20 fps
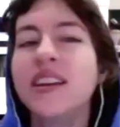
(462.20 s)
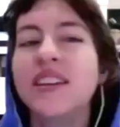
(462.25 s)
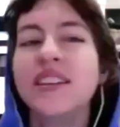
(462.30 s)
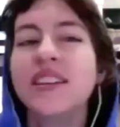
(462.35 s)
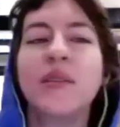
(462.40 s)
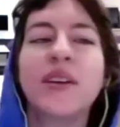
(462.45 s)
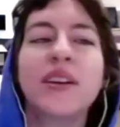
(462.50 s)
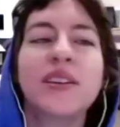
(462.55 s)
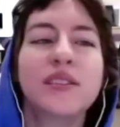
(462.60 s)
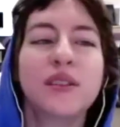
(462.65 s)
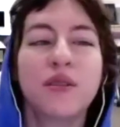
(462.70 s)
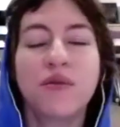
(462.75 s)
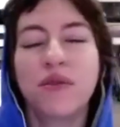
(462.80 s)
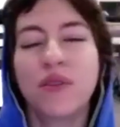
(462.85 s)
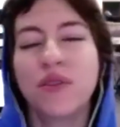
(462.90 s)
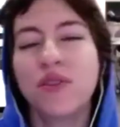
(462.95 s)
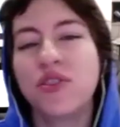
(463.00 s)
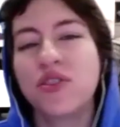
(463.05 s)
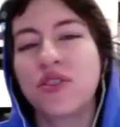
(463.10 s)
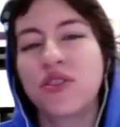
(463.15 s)
Depp. Okay, so
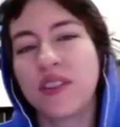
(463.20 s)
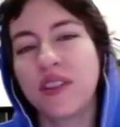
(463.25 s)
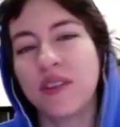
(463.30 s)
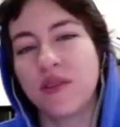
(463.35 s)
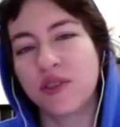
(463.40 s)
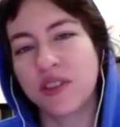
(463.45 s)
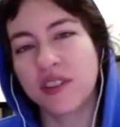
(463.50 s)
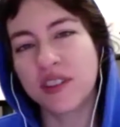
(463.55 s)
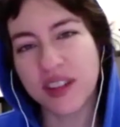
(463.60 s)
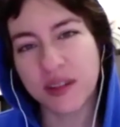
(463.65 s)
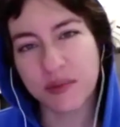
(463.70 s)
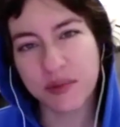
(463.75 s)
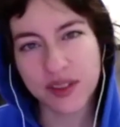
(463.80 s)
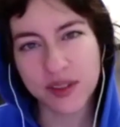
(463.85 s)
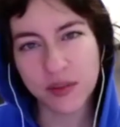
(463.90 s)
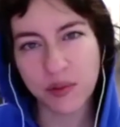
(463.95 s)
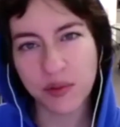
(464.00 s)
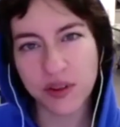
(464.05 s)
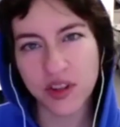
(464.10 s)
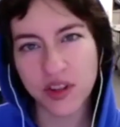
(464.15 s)
first, Johnny Depp,
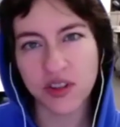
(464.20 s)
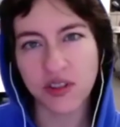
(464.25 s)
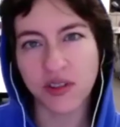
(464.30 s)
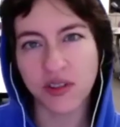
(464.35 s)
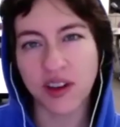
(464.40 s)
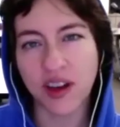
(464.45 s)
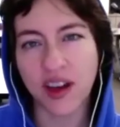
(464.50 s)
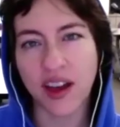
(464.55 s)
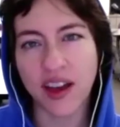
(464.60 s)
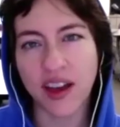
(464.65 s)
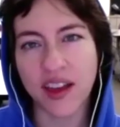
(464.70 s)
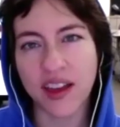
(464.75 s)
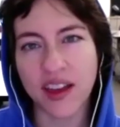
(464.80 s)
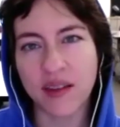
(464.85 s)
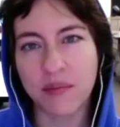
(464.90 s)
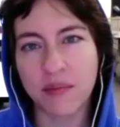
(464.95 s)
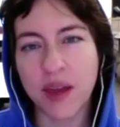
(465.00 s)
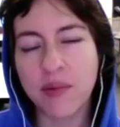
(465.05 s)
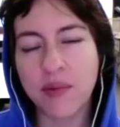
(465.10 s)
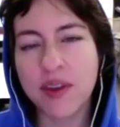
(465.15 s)
he's a pretty chill guy,
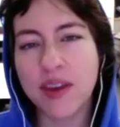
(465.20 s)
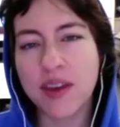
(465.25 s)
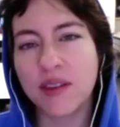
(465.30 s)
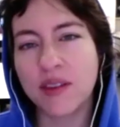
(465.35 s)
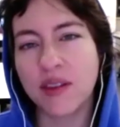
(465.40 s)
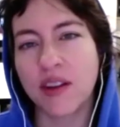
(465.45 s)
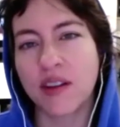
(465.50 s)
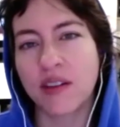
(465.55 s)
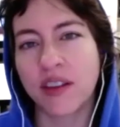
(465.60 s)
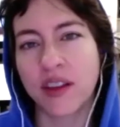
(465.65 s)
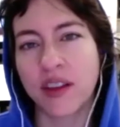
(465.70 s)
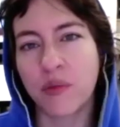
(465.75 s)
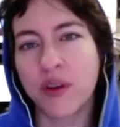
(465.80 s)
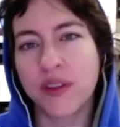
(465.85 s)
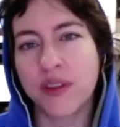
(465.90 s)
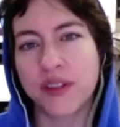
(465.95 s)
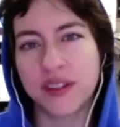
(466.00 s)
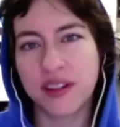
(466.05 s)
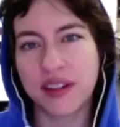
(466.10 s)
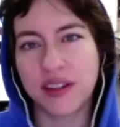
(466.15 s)
and maybe he thought it like
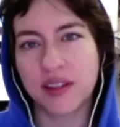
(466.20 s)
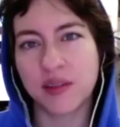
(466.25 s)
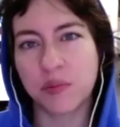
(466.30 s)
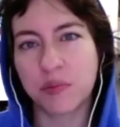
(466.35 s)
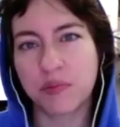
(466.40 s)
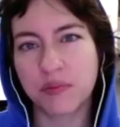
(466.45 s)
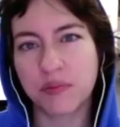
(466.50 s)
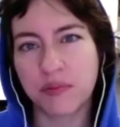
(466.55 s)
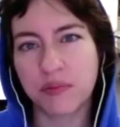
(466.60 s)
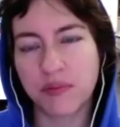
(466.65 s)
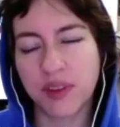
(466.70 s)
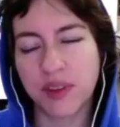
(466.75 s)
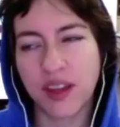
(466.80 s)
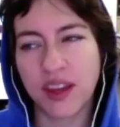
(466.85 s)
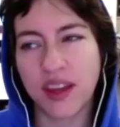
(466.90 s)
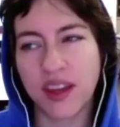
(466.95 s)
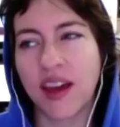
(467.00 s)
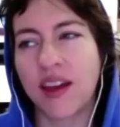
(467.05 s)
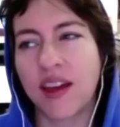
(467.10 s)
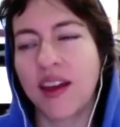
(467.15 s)
wasn't his.
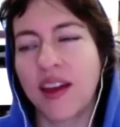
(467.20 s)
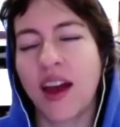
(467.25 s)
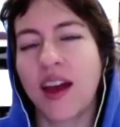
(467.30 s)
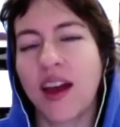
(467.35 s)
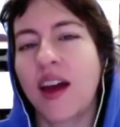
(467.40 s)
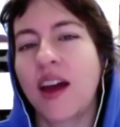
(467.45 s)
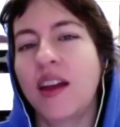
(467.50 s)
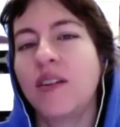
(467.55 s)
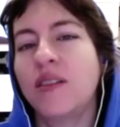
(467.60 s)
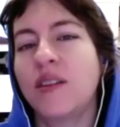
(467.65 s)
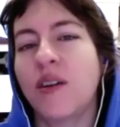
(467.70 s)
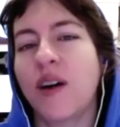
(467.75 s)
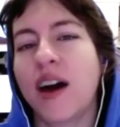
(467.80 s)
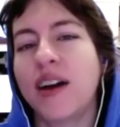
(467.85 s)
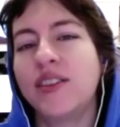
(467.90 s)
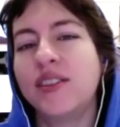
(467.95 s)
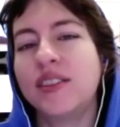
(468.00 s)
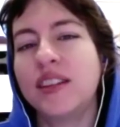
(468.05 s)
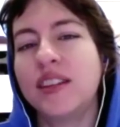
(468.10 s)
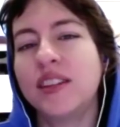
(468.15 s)
Like, I don't know.
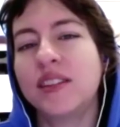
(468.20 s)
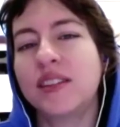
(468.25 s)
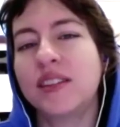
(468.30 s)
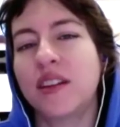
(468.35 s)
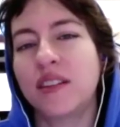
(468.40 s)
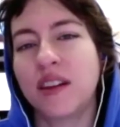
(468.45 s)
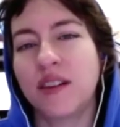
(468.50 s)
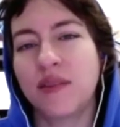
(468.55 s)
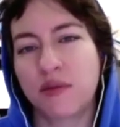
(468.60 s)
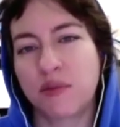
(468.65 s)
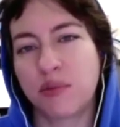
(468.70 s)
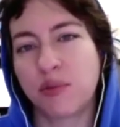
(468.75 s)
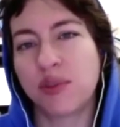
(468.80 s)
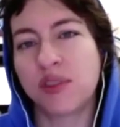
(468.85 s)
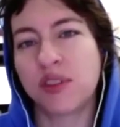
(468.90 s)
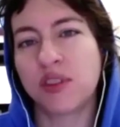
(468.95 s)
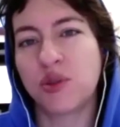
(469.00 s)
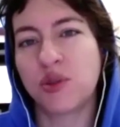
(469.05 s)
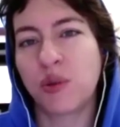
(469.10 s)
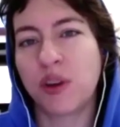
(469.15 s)
I just think it's an uncomfortable
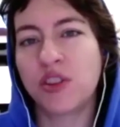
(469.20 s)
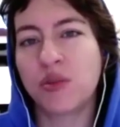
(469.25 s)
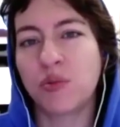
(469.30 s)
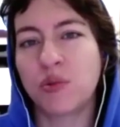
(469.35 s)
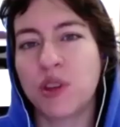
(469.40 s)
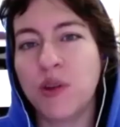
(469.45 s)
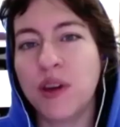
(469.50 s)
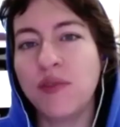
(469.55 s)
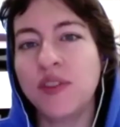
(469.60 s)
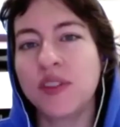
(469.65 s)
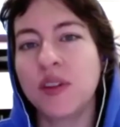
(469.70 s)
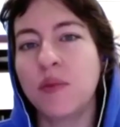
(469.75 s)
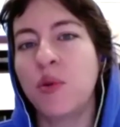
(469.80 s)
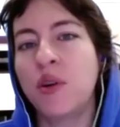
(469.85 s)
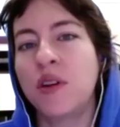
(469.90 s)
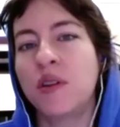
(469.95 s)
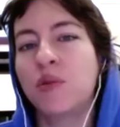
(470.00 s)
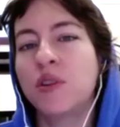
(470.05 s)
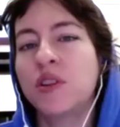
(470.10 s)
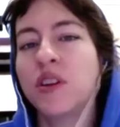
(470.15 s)
situation when you have
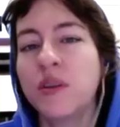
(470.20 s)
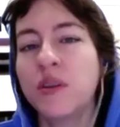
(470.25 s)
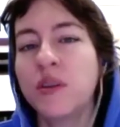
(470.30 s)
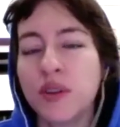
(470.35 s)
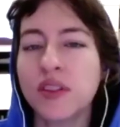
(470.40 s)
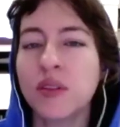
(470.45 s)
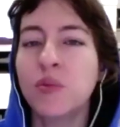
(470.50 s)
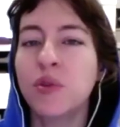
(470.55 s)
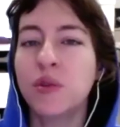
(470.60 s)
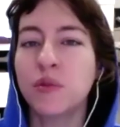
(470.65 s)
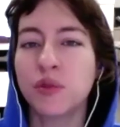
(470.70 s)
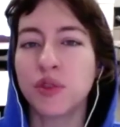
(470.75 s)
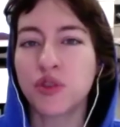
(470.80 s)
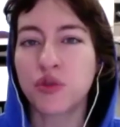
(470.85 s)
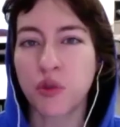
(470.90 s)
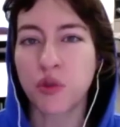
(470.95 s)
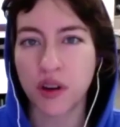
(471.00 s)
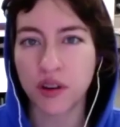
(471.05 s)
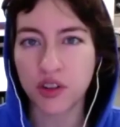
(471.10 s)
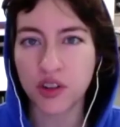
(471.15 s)
someone, we're talking about someone who was
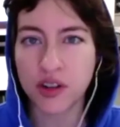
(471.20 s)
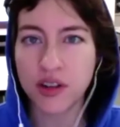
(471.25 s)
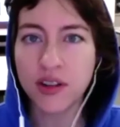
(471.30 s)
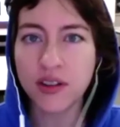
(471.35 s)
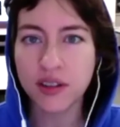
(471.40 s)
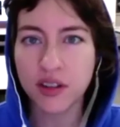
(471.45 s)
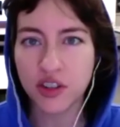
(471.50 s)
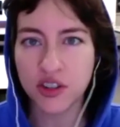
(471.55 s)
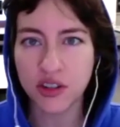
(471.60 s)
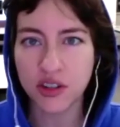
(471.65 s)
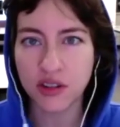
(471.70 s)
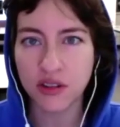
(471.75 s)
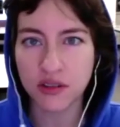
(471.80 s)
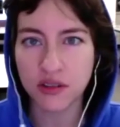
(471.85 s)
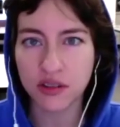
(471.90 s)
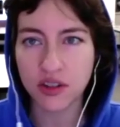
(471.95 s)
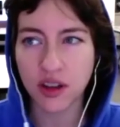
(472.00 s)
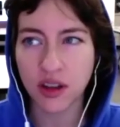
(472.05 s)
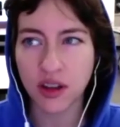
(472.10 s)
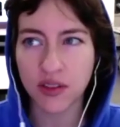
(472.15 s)
drunk. Johnny said she'd
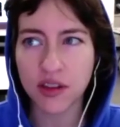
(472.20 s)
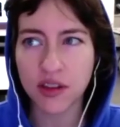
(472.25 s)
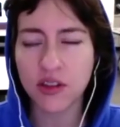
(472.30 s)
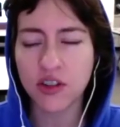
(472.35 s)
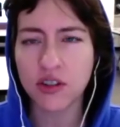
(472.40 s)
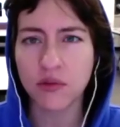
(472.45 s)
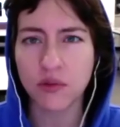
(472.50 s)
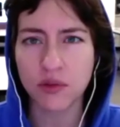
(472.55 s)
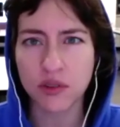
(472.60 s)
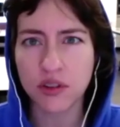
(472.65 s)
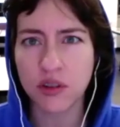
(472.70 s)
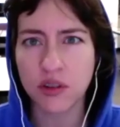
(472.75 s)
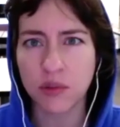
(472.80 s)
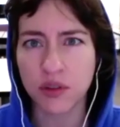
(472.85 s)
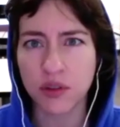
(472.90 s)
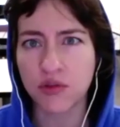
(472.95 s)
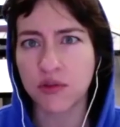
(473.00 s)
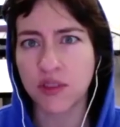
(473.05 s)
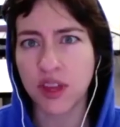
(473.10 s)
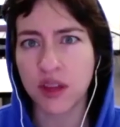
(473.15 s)

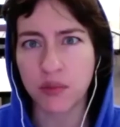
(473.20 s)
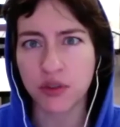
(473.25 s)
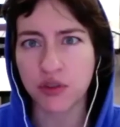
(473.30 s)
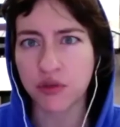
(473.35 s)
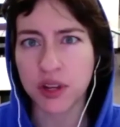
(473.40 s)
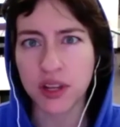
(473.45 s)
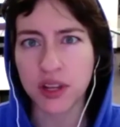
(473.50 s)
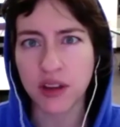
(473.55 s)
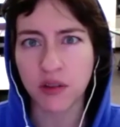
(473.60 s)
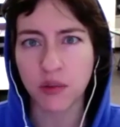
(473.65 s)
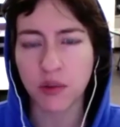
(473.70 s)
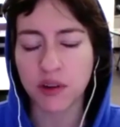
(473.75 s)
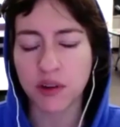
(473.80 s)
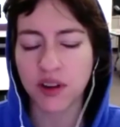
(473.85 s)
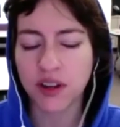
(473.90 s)
been drinking or whatever.